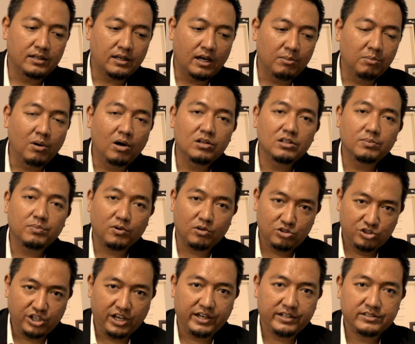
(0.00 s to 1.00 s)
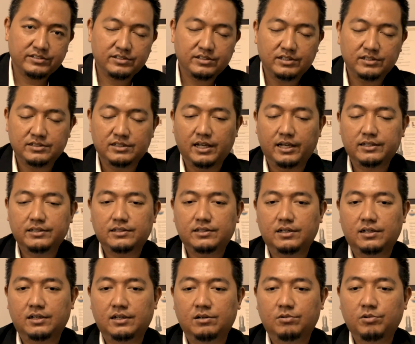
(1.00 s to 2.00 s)
Among the projects is that
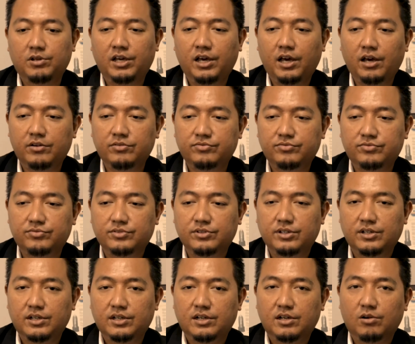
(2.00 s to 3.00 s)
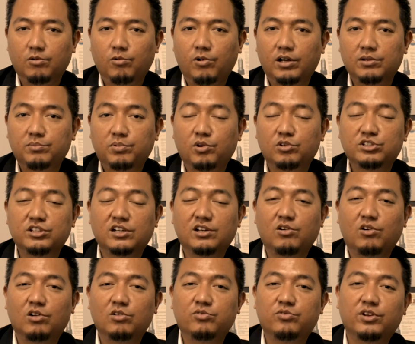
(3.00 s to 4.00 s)
we have one project
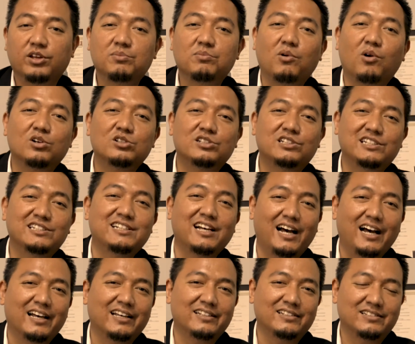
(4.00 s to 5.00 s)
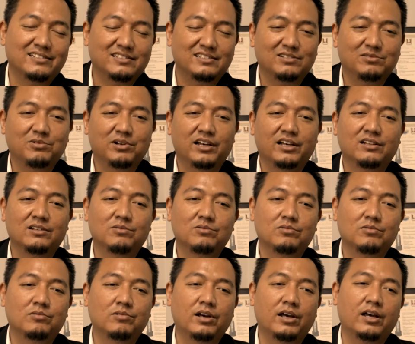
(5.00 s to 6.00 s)
called Free Mosque Designs,
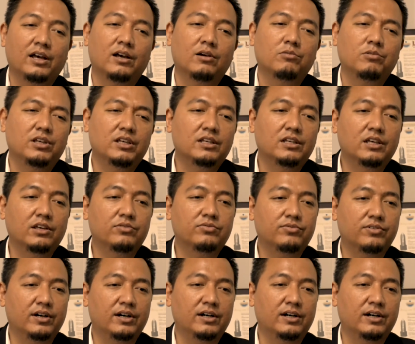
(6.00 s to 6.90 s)
where we give